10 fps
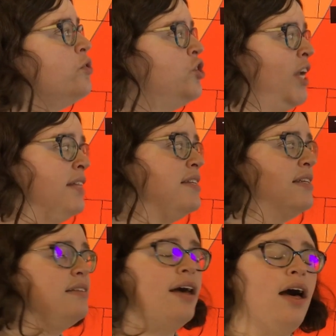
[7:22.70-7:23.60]

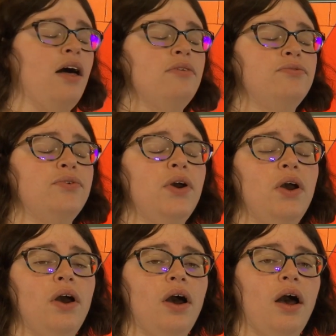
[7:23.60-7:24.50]
chances of
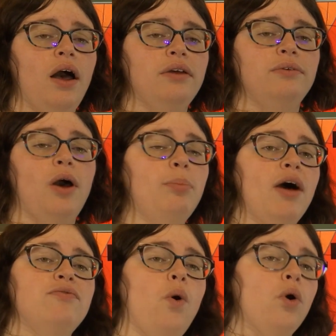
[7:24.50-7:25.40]

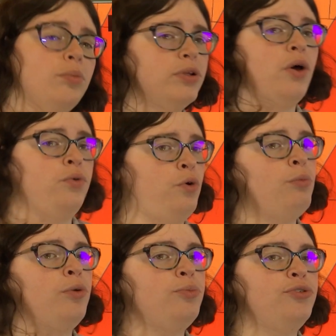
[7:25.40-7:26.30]
above or below
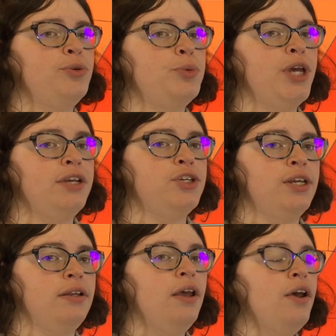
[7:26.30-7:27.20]
normal
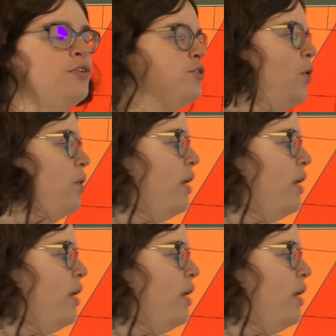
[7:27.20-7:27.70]
precipitation. So